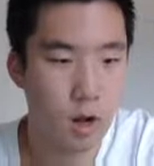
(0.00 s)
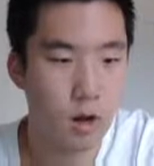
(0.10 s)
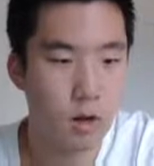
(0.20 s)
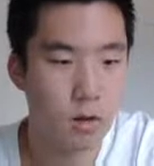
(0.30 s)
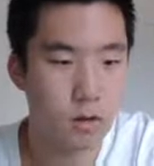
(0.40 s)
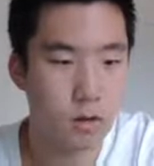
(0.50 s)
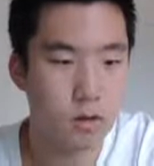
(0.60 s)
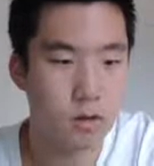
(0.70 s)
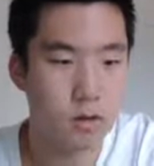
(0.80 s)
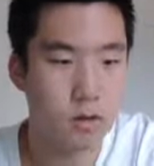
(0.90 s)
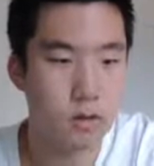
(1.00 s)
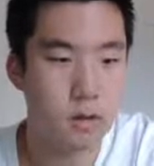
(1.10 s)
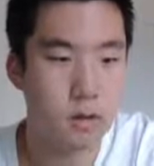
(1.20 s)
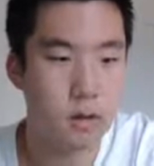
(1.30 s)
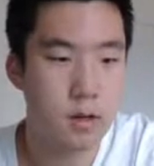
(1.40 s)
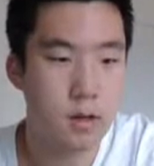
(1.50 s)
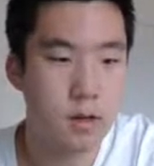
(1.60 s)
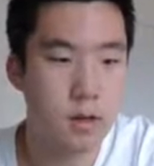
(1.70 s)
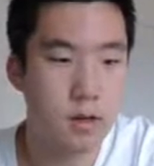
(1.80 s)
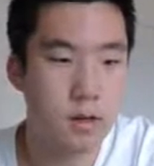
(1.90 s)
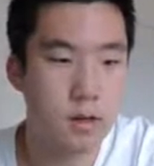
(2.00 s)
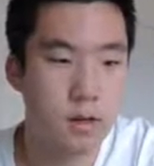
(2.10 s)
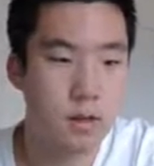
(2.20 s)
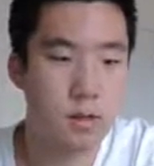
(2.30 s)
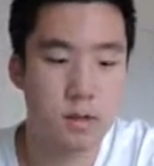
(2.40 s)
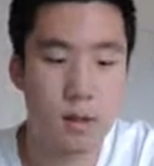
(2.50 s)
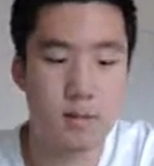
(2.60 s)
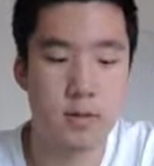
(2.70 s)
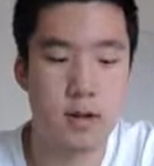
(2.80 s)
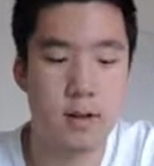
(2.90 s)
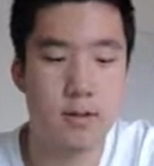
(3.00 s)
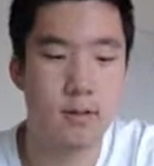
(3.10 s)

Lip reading: Oh, sorry. It's times 5.